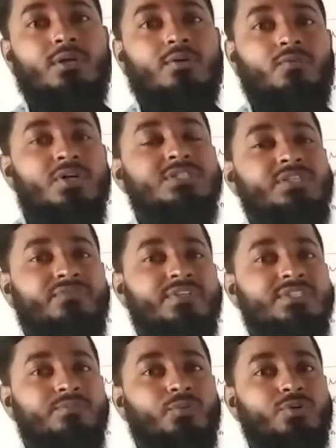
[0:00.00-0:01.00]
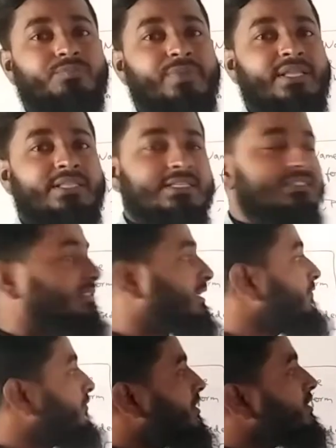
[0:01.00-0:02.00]
What's the difference in both, man?
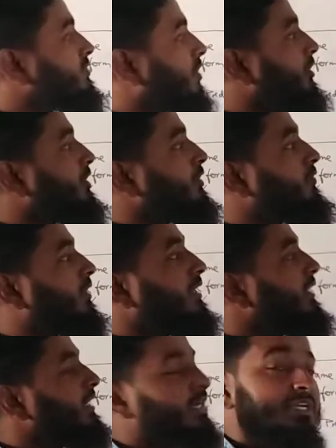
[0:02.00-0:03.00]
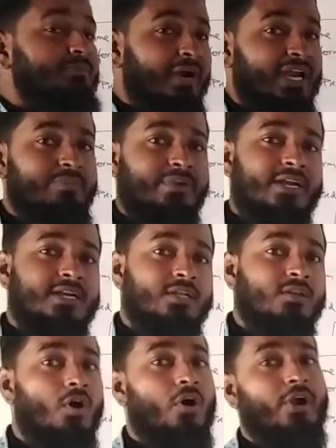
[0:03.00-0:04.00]
If it is not equal, it might be
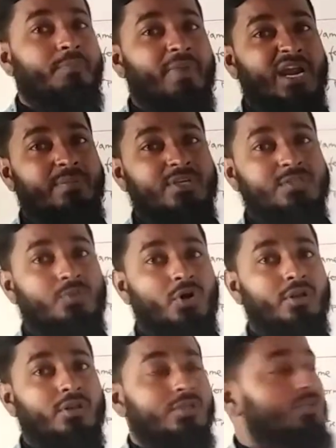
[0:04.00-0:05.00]
greater or it might be smaller.